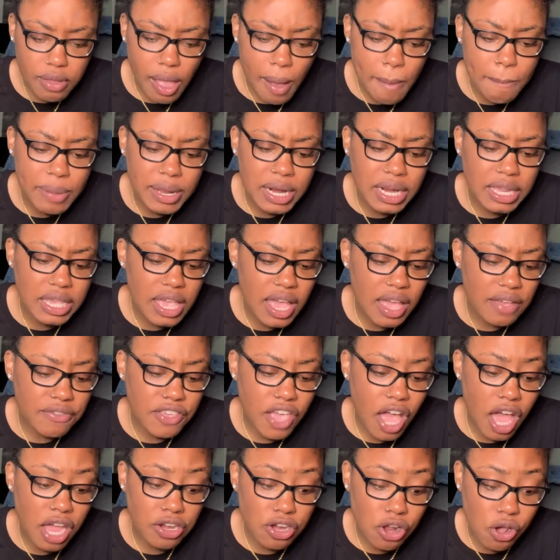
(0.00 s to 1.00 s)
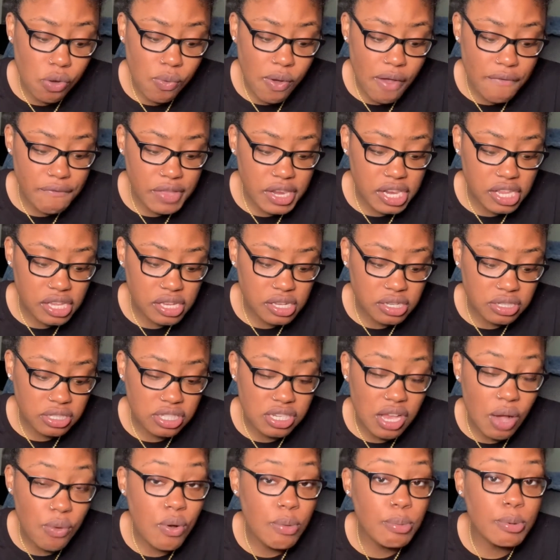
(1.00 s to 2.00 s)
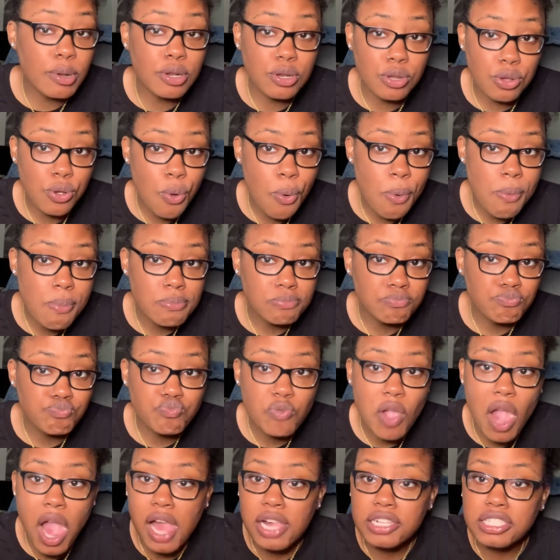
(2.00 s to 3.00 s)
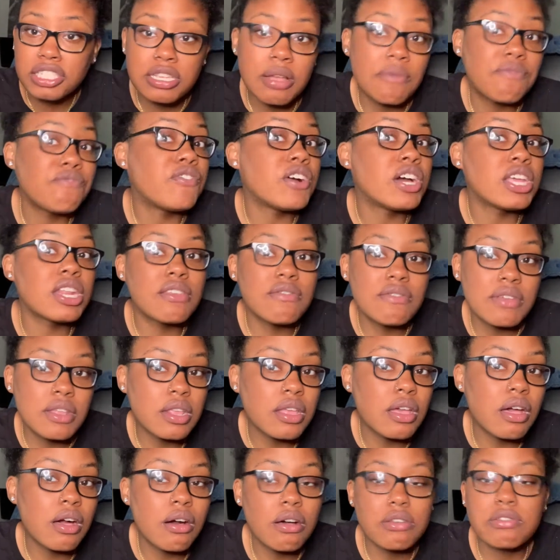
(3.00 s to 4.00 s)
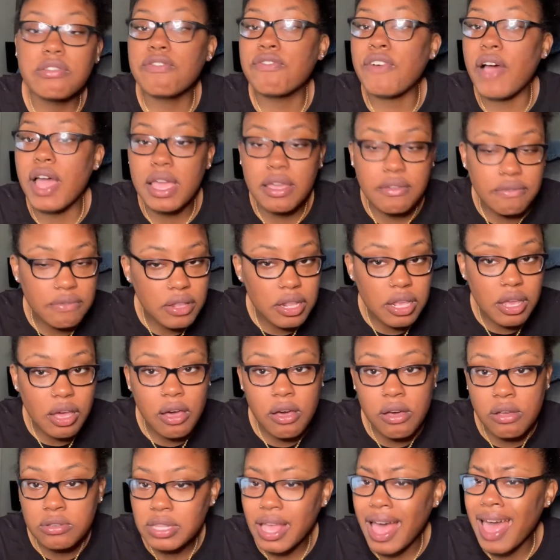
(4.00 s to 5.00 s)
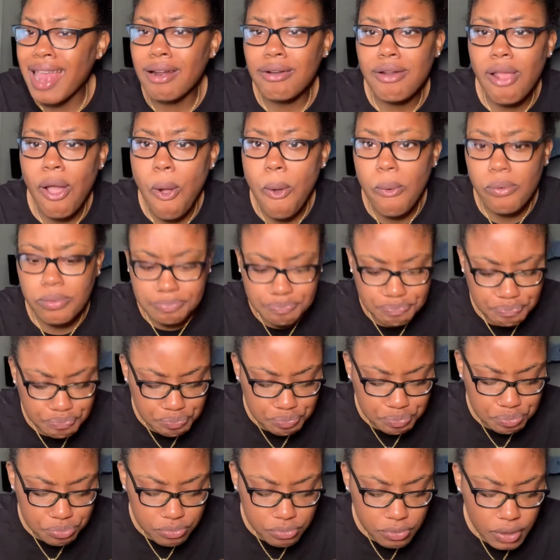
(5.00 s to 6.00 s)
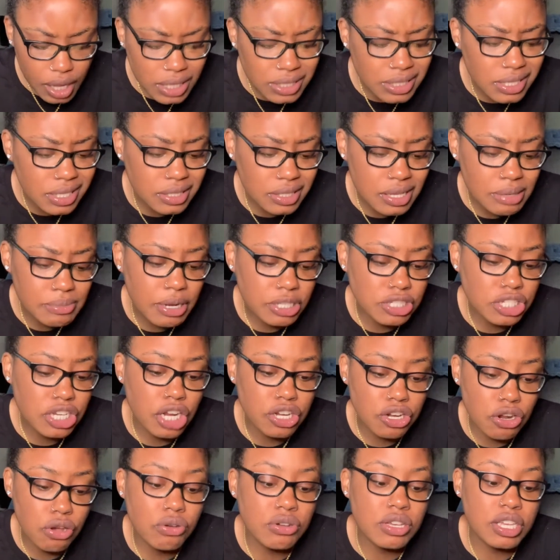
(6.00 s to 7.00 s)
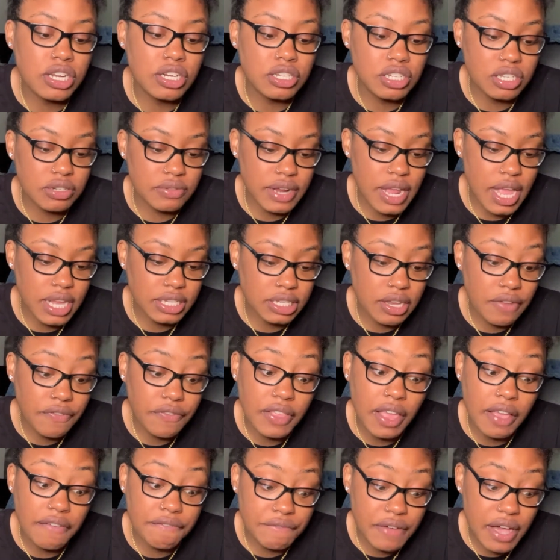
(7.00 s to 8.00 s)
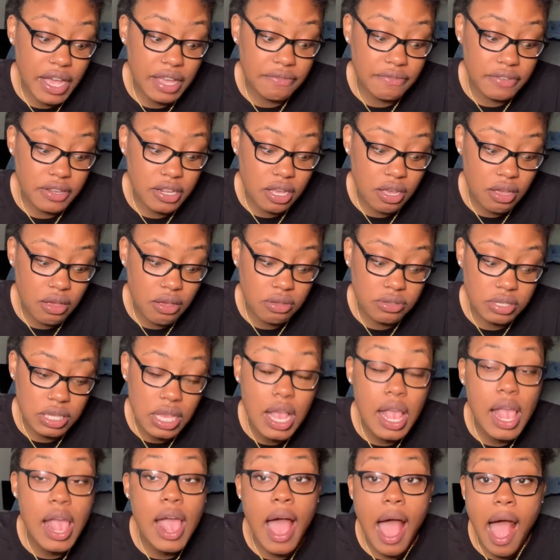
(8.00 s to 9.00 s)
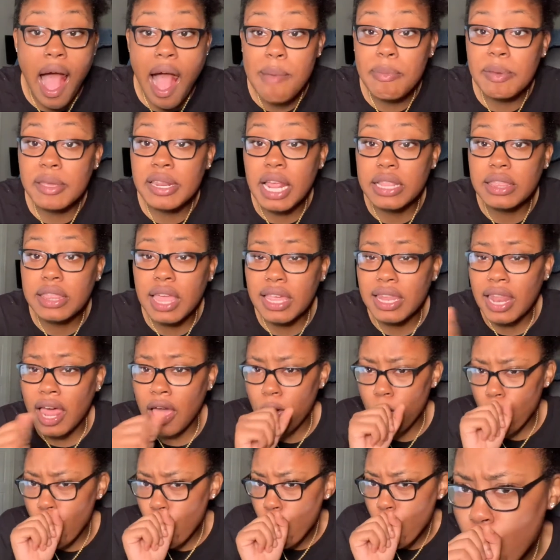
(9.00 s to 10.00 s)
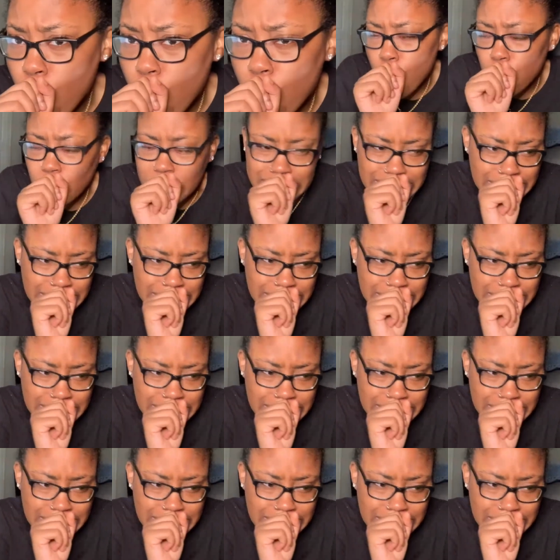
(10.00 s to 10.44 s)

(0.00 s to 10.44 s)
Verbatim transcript: But uh, yeah, if y'all know what videos y'all want me to do, some funny videos, fighting videos, I don't know. Just something that y'all know and get a good reaction. I feel like fight videos, I'll be in that thing like, ooh,